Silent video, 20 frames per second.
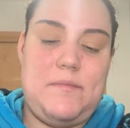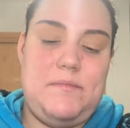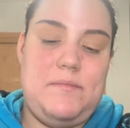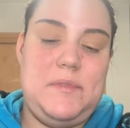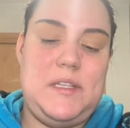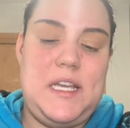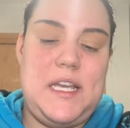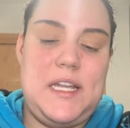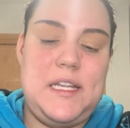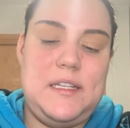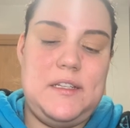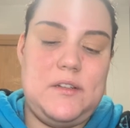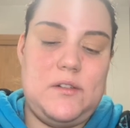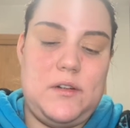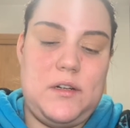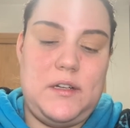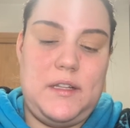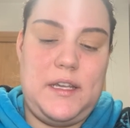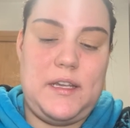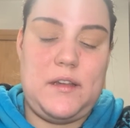tint
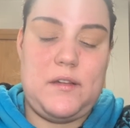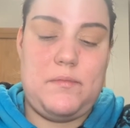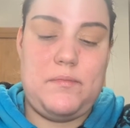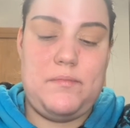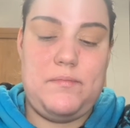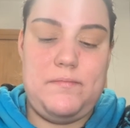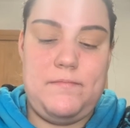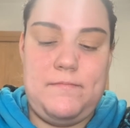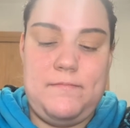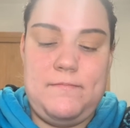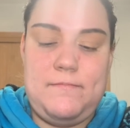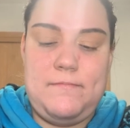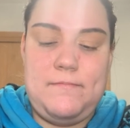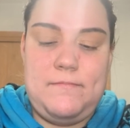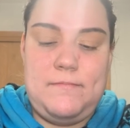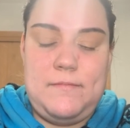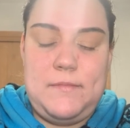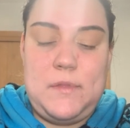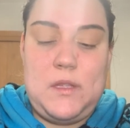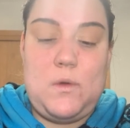or like a,
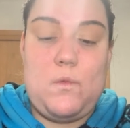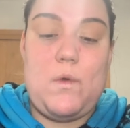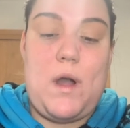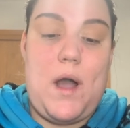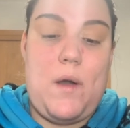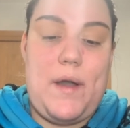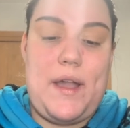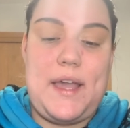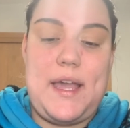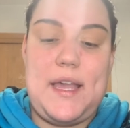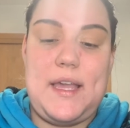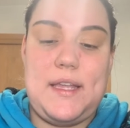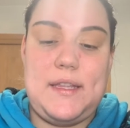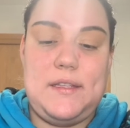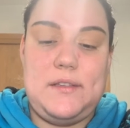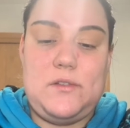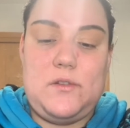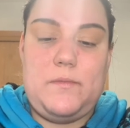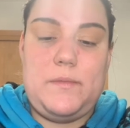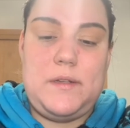wow, I can't get
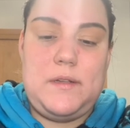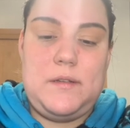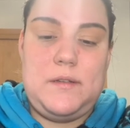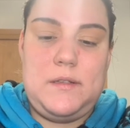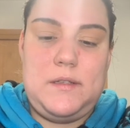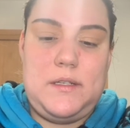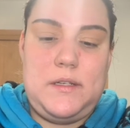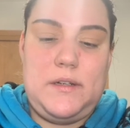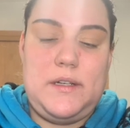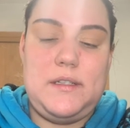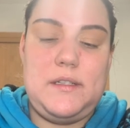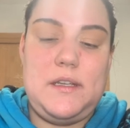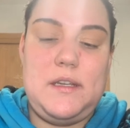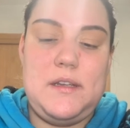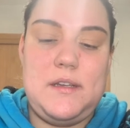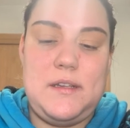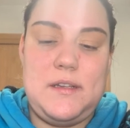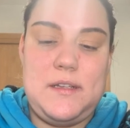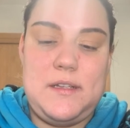this open. Seriously?